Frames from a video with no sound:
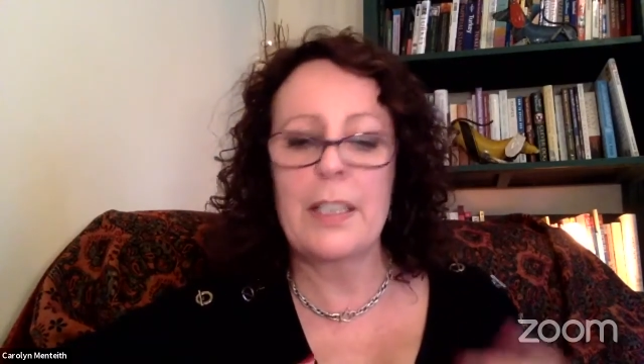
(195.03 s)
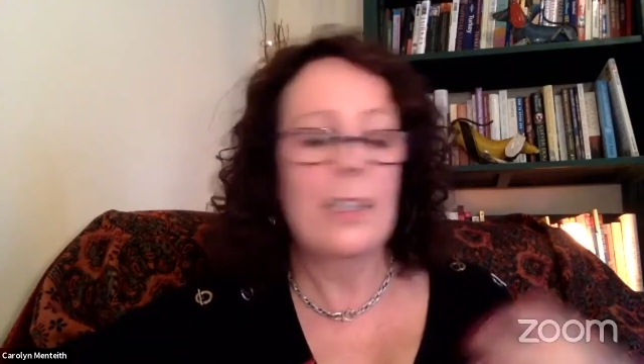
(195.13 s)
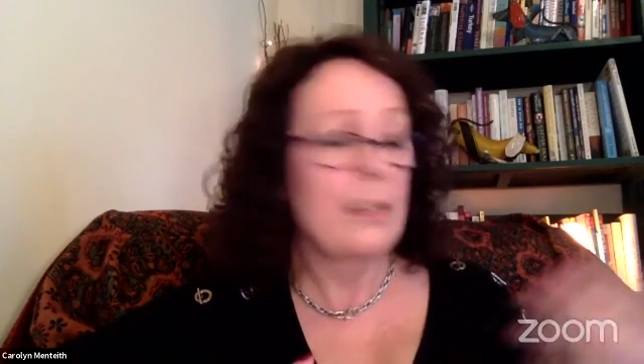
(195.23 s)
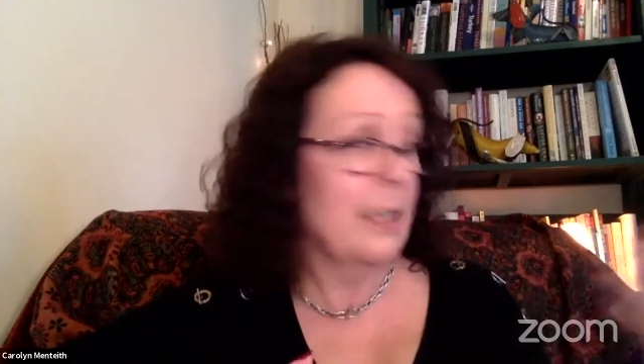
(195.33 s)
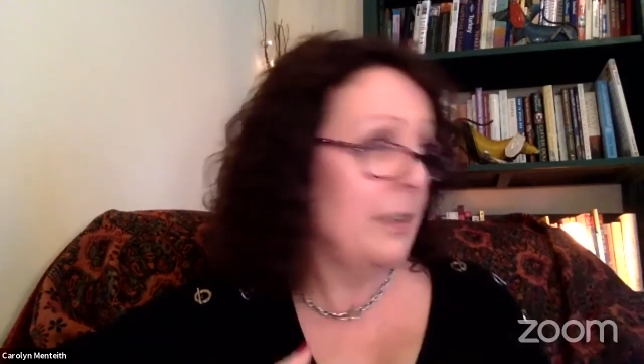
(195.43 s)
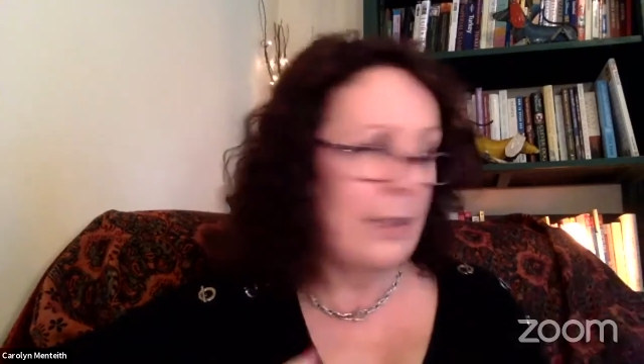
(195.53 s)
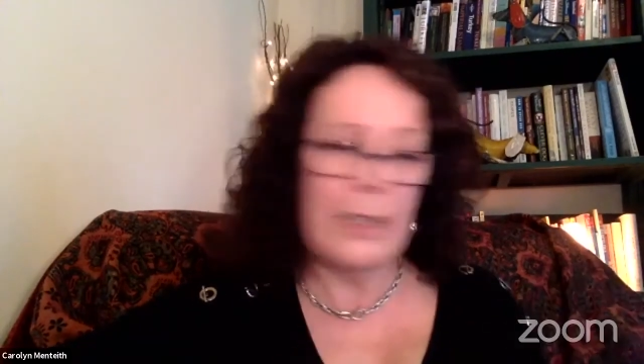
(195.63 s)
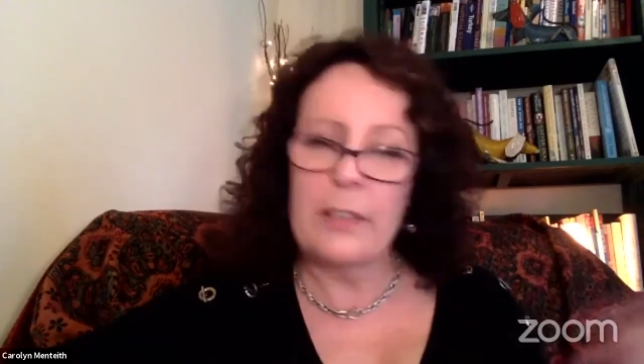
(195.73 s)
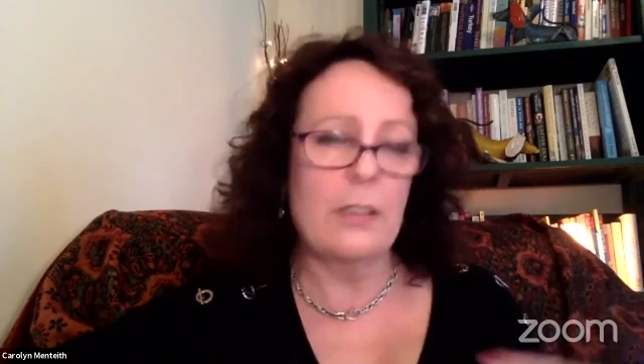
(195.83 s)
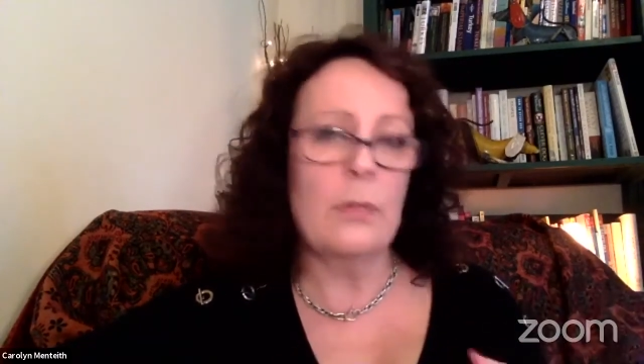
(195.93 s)
then you can
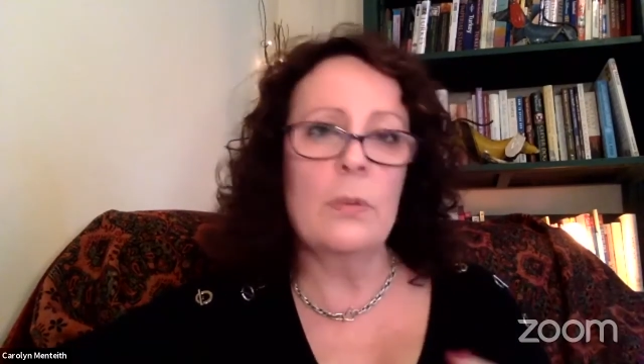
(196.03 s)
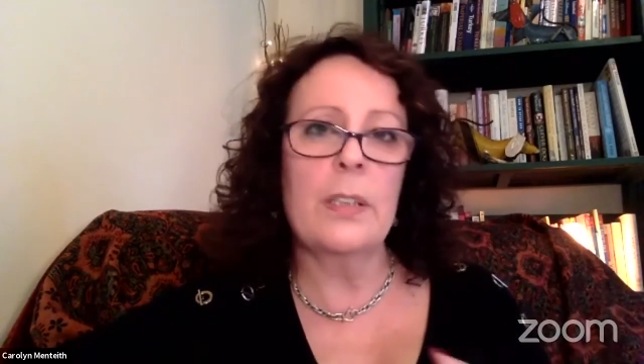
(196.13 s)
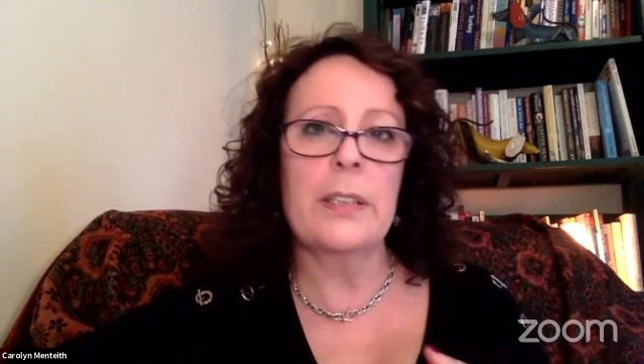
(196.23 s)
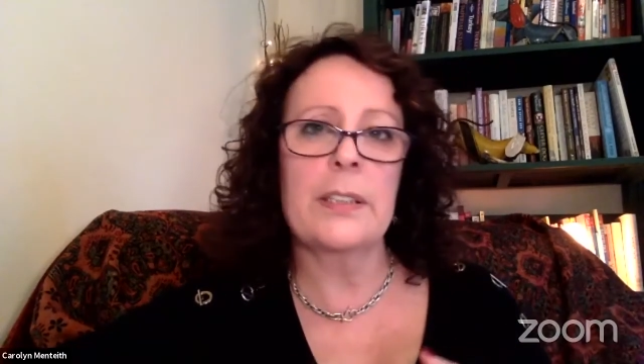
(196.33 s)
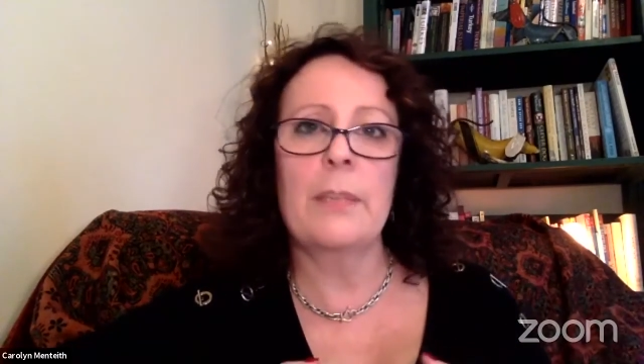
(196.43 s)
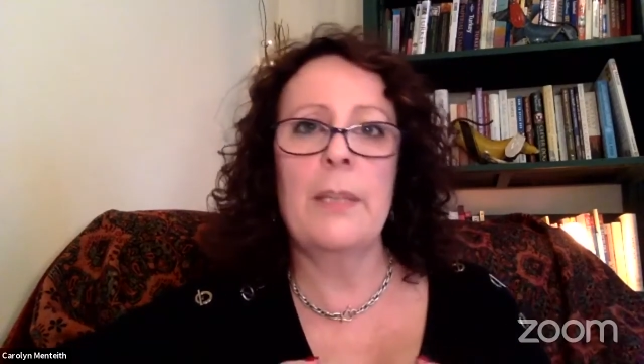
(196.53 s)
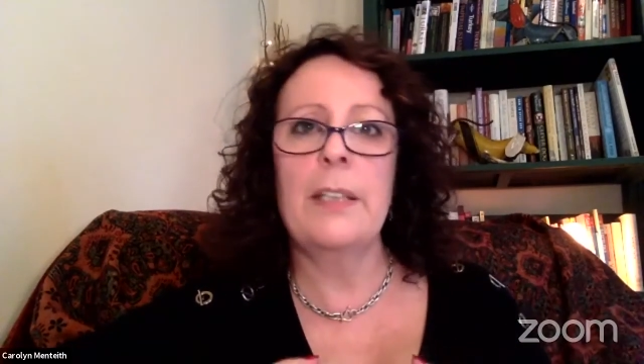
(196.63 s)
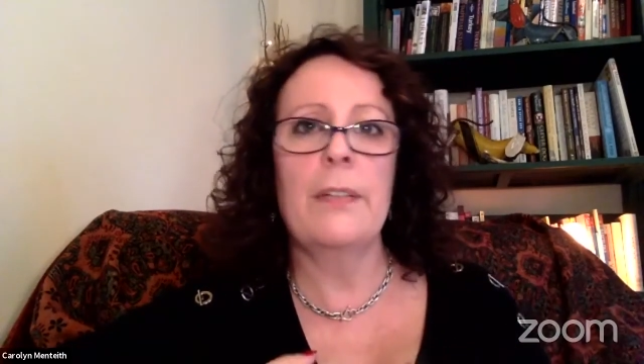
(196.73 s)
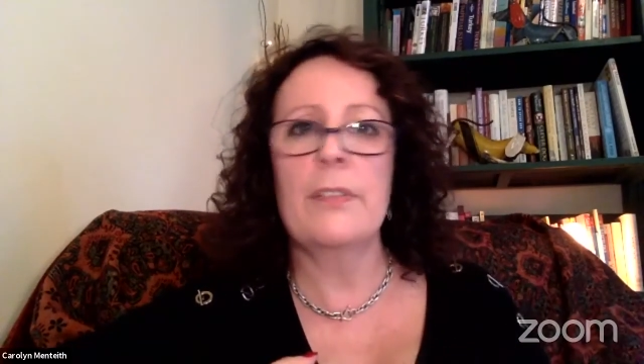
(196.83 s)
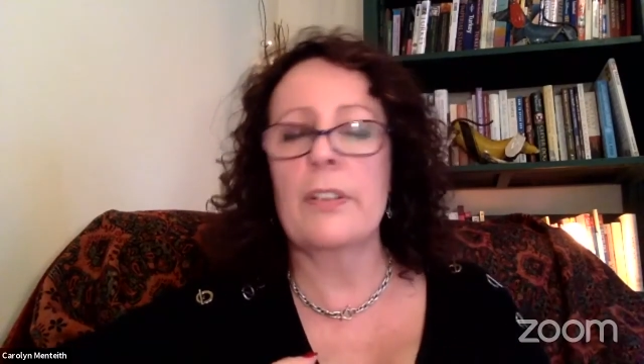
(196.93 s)
get a dog walker to come in
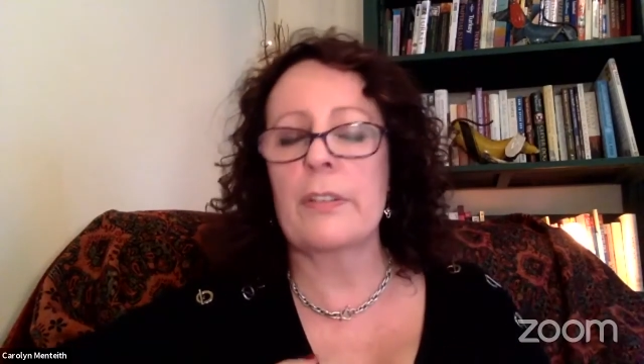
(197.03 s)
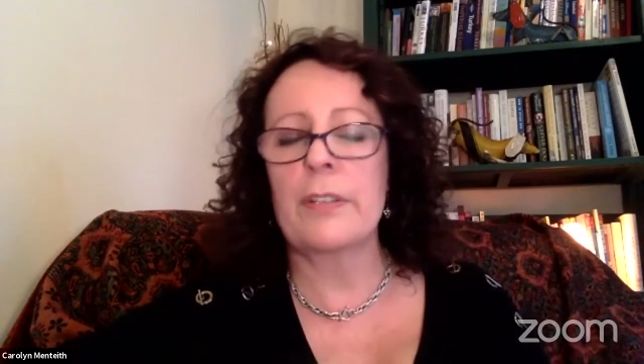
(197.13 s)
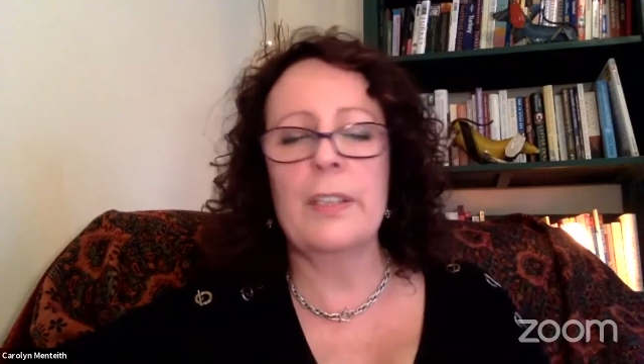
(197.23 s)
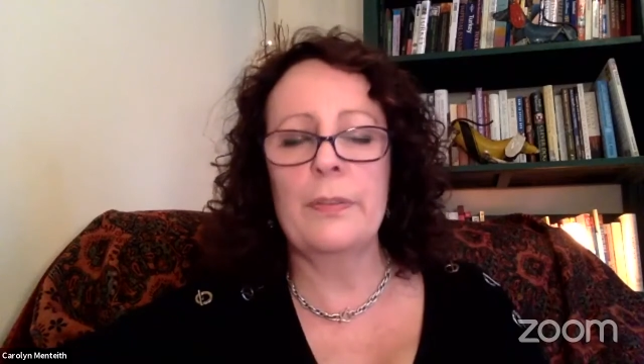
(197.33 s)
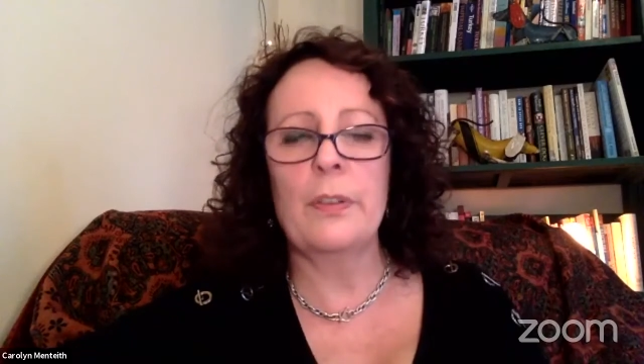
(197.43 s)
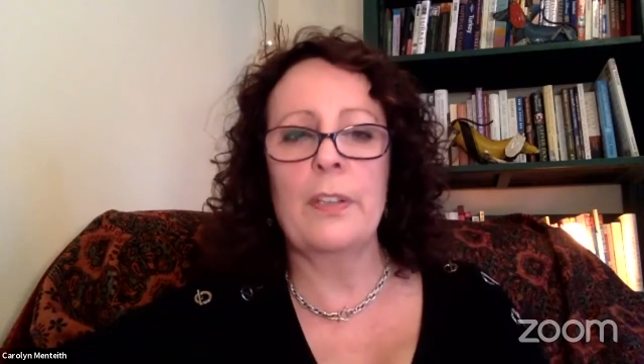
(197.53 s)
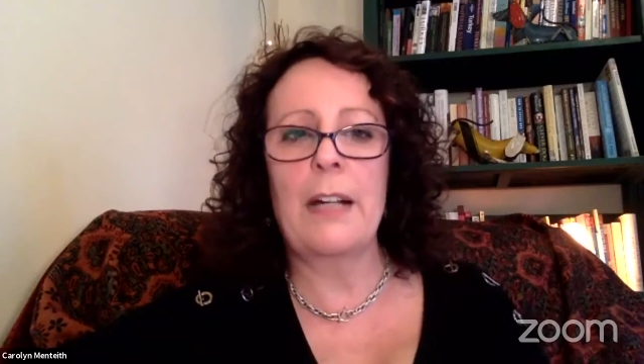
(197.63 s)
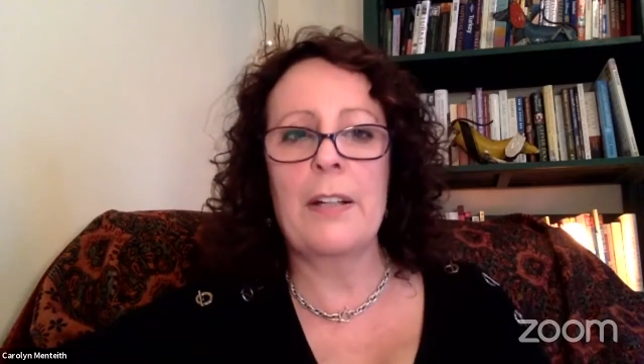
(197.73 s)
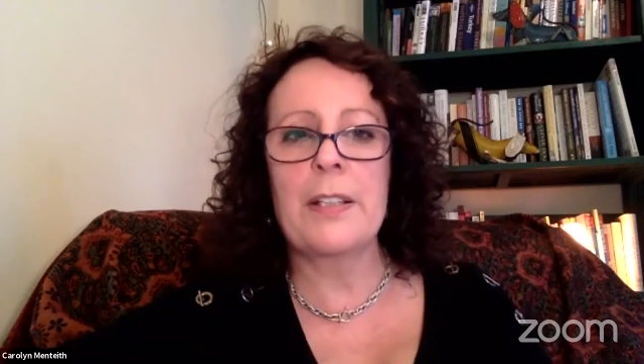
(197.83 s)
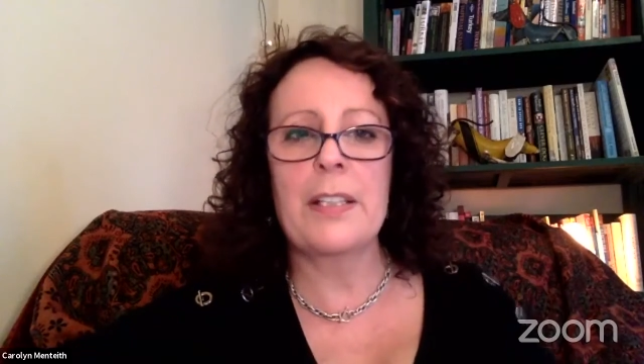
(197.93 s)
after 3 or 4
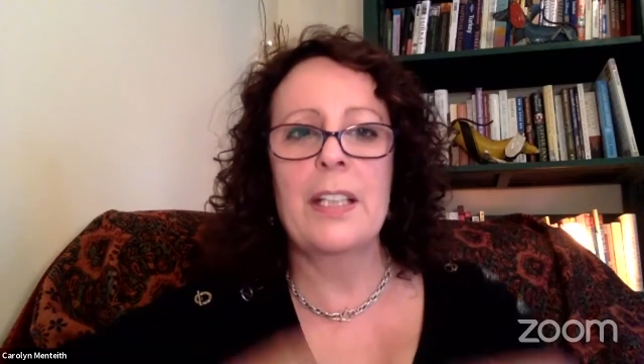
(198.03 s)
hours,